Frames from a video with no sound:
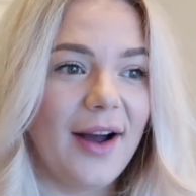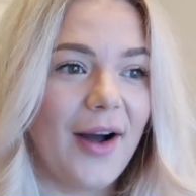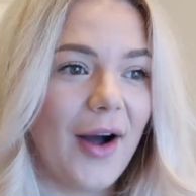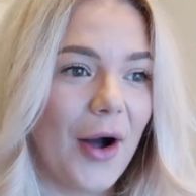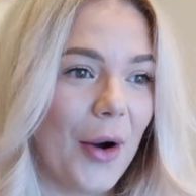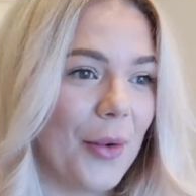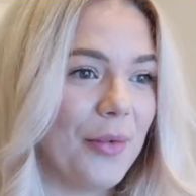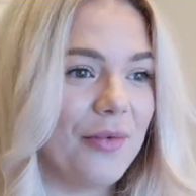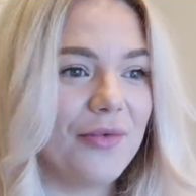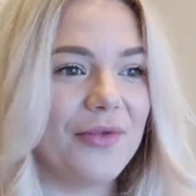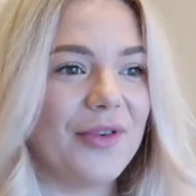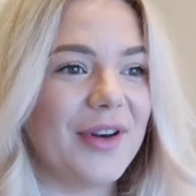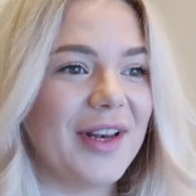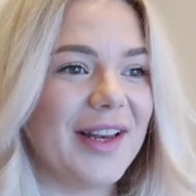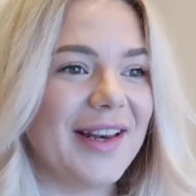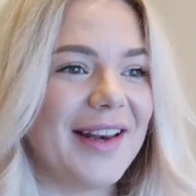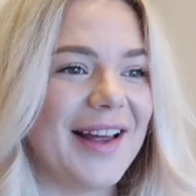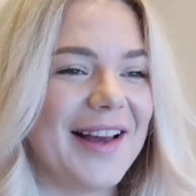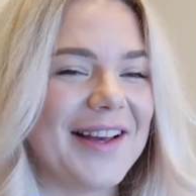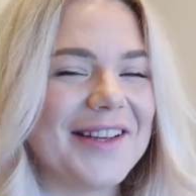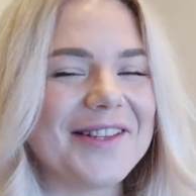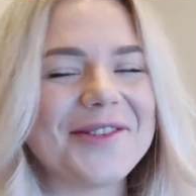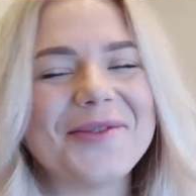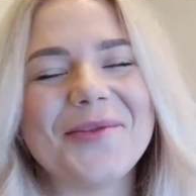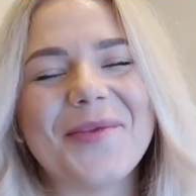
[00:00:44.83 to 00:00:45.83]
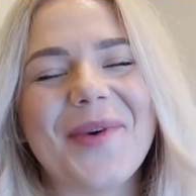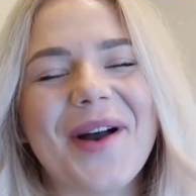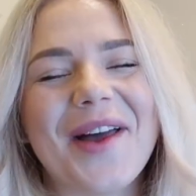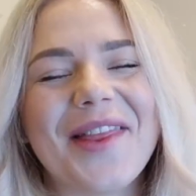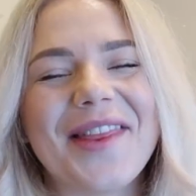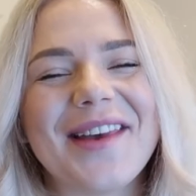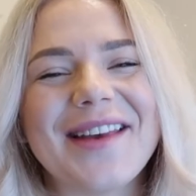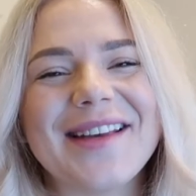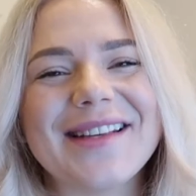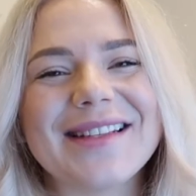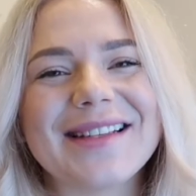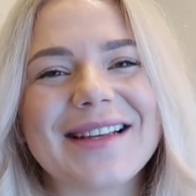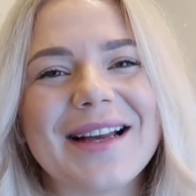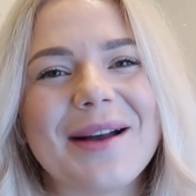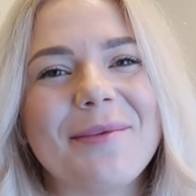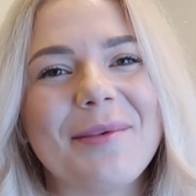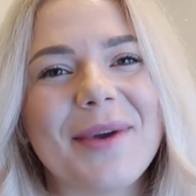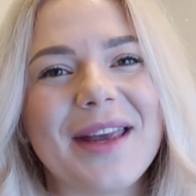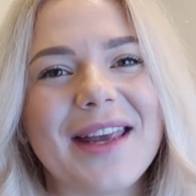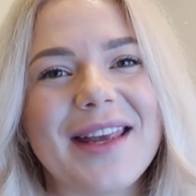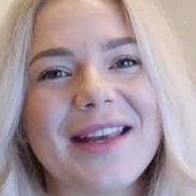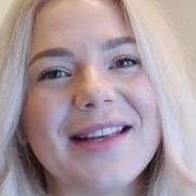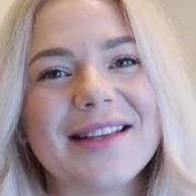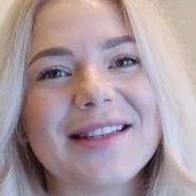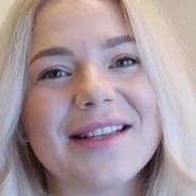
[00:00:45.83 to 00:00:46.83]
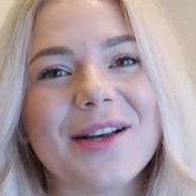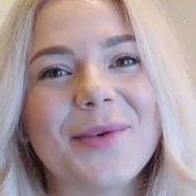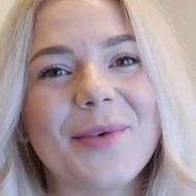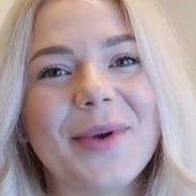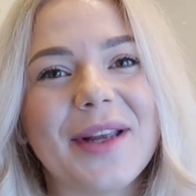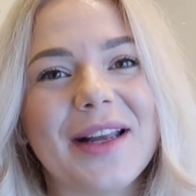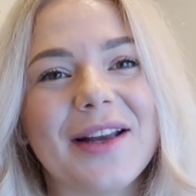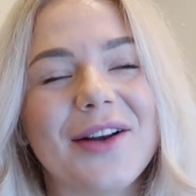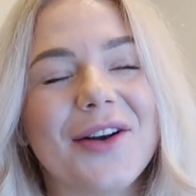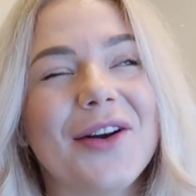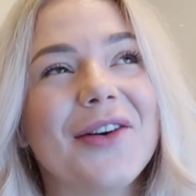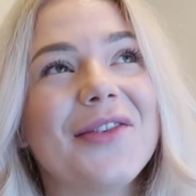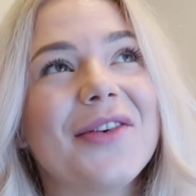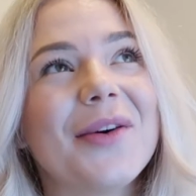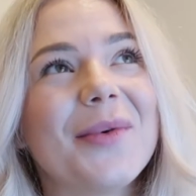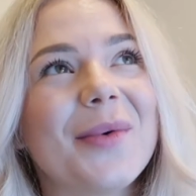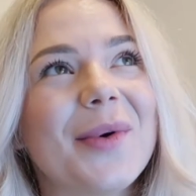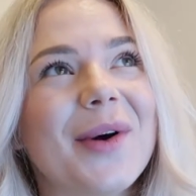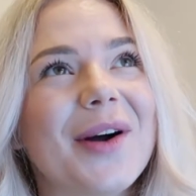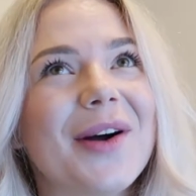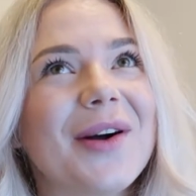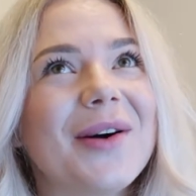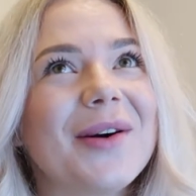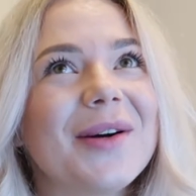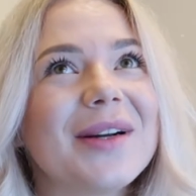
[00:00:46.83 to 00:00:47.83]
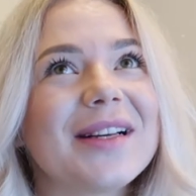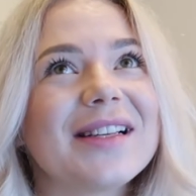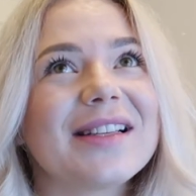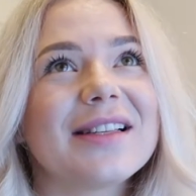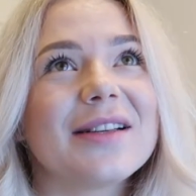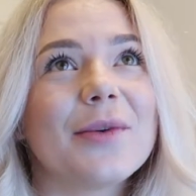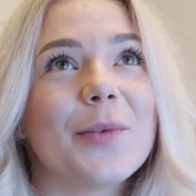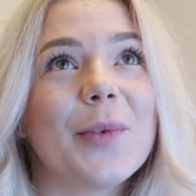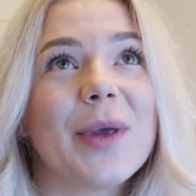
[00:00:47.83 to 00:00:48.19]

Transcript: hopefully nice weather is coming so we can go for walks